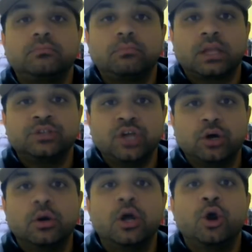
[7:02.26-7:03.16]

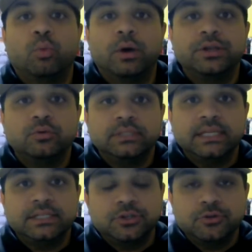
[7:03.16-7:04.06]
So what you will
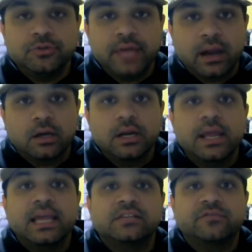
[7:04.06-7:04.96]
need to do there
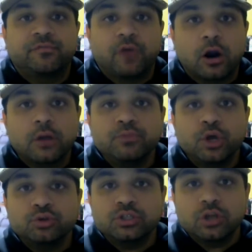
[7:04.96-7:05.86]
is farm
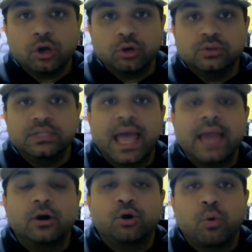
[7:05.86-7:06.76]
those nodes
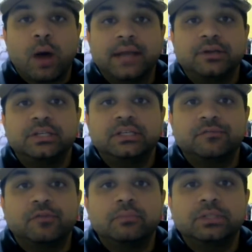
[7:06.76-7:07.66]
and acquire the
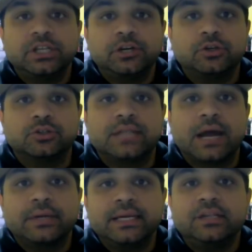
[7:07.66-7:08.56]
different materials.
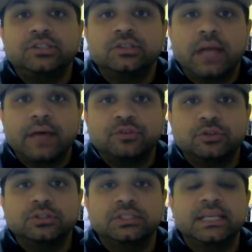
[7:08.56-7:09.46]
Now, each
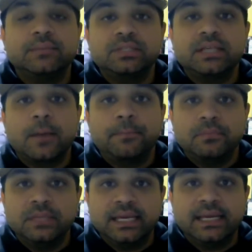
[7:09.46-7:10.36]
level seems to
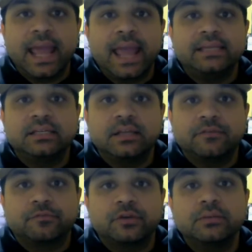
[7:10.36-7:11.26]
need a
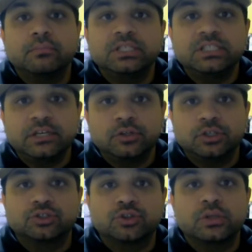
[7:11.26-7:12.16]
different
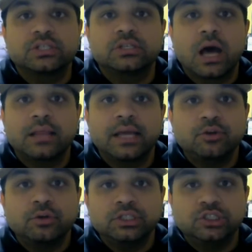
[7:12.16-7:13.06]
material, so it's not
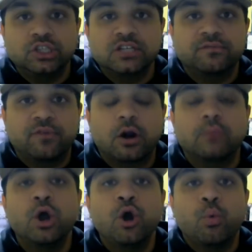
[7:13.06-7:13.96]
like you can just
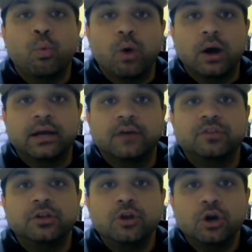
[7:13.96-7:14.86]
farm one of
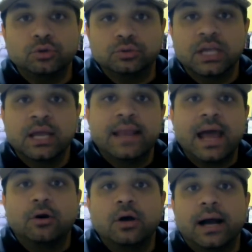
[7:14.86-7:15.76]
the nodes.
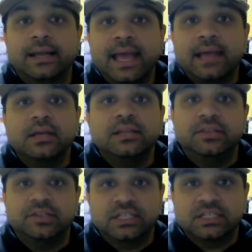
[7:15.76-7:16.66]
Now, again,
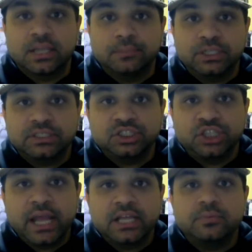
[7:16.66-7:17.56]
this is subject to
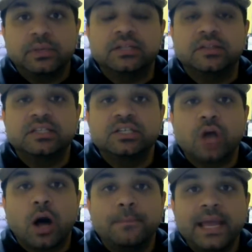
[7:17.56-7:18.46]
change because this is
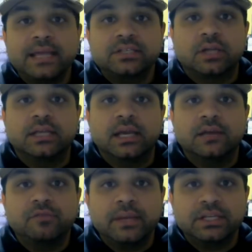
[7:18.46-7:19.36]
all based on the
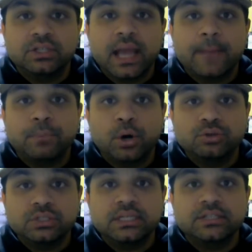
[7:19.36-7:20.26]
information they have
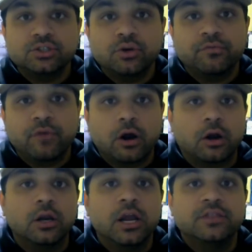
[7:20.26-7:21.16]
posted so
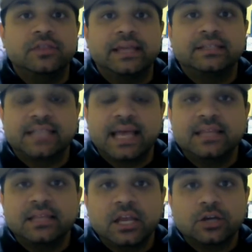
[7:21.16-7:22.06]
far. They
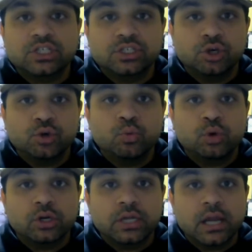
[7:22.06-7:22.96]
said that they are still
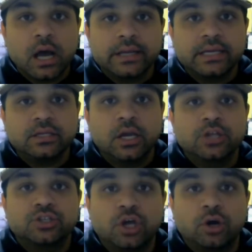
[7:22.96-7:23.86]
working on it,
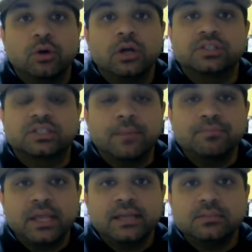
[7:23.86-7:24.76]
so
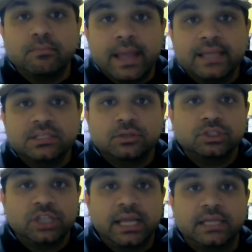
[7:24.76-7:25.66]
some things may
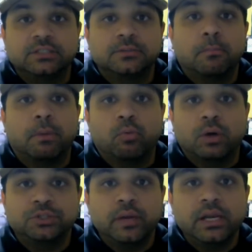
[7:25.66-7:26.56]
still change. But
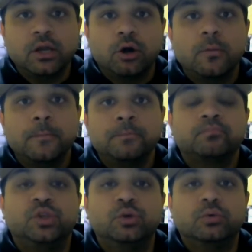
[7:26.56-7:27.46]
what do we know?
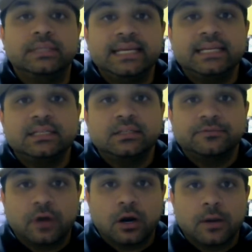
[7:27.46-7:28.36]
You will need to
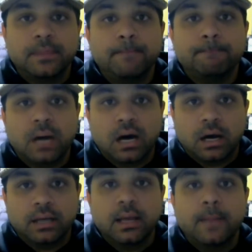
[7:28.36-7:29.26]
farm the
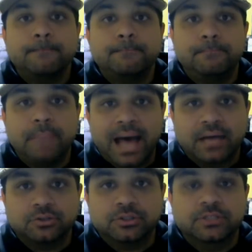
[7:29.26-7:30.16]
mod
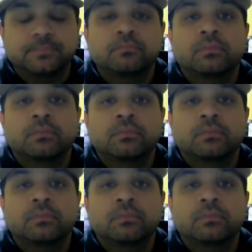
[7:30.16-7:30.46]
battles.